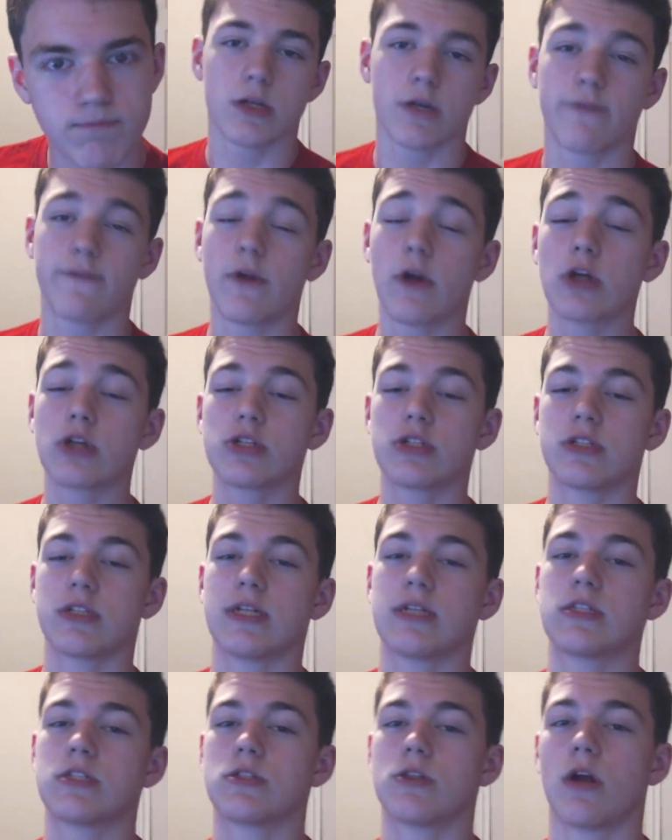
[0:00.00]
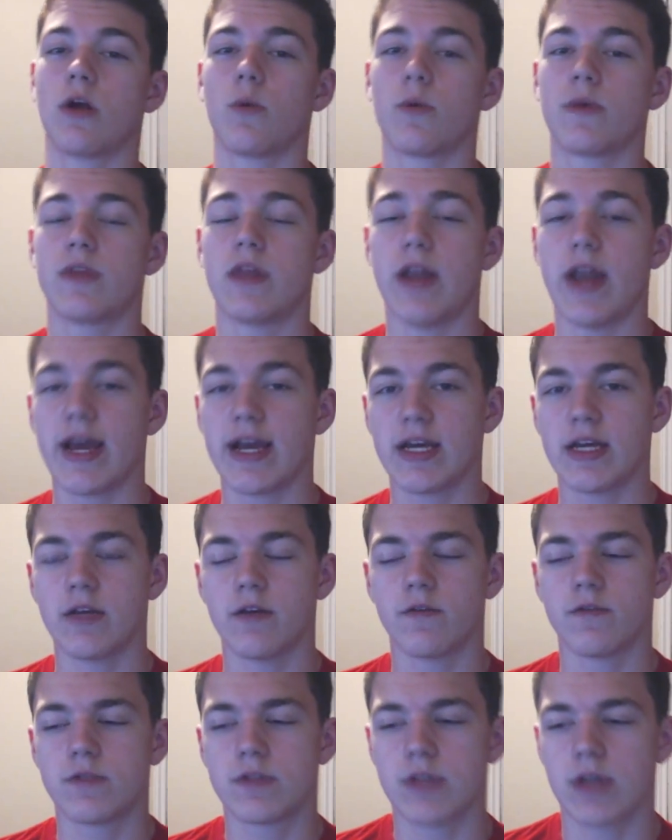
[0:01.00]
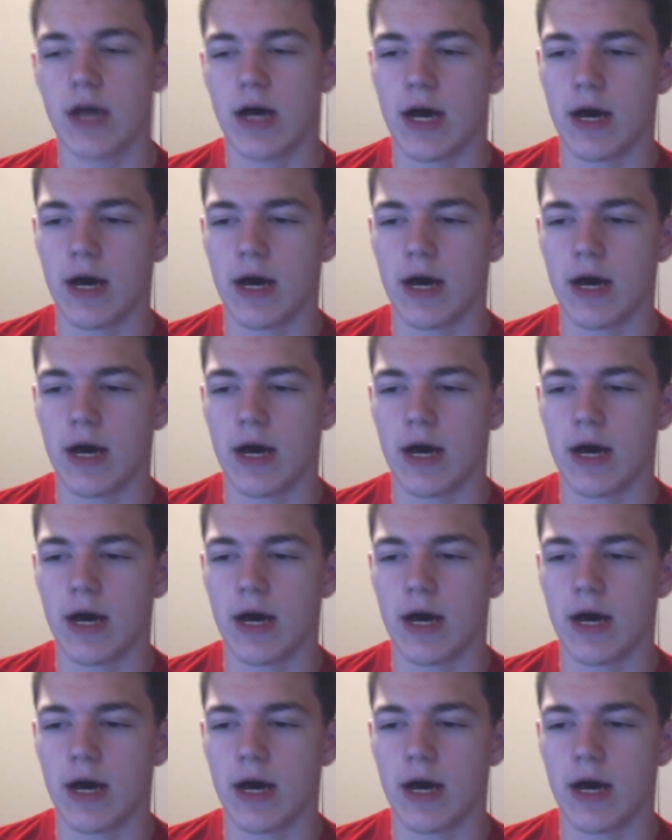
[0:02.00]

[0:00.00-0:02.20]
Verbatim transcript: So first, let's start with the negatives.